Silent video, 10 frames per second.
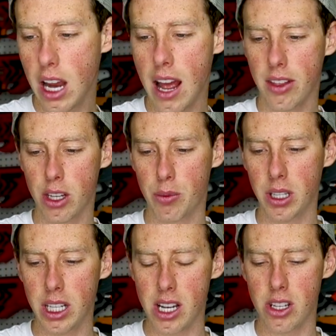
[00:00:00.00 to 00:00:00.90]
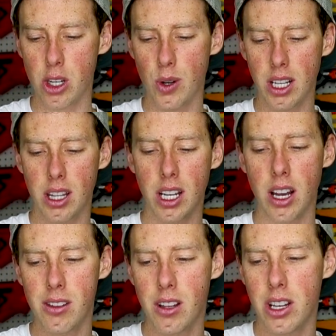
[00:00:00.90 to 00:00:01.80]
yeah, this really doesn't do anything
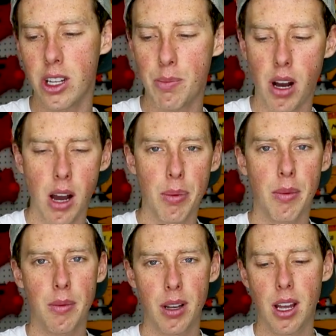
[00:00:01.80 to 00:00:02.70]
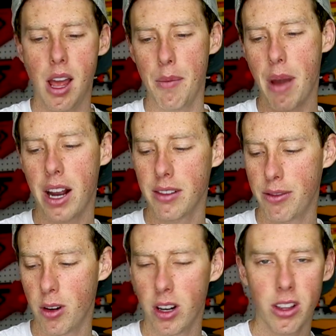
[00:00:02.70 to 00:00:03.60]
other than just pop back and
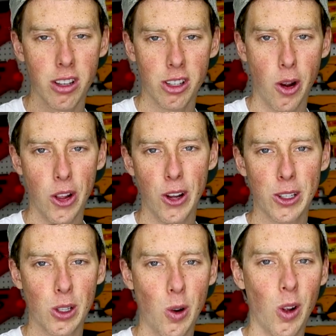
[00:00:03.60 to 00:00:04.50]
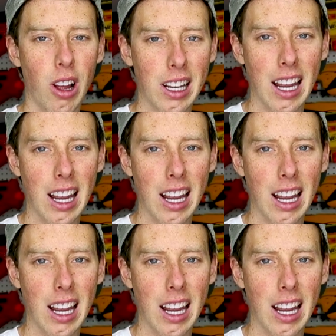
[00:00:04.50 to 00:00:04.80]
forth. So it looks cool, I